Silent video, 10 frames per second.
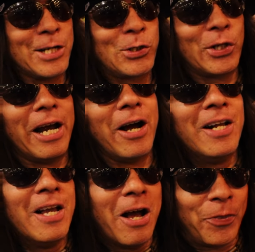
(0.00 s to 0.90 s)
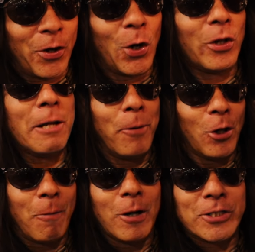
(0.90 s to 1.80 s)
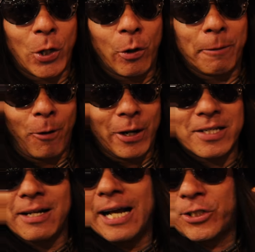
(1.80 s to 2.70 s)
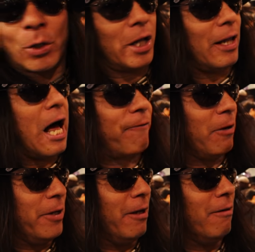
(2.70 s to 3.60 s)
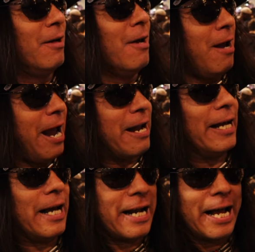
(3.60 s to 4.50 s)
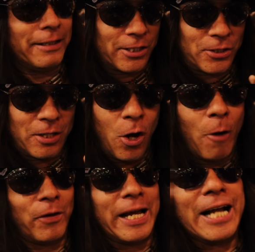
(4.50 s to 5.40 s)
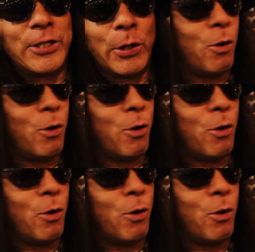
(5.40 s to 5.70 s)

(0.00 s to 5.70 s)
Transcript: actually, uh, the early Bullet Boys tour with that I stole a lot from you, and I and I just hopefully I do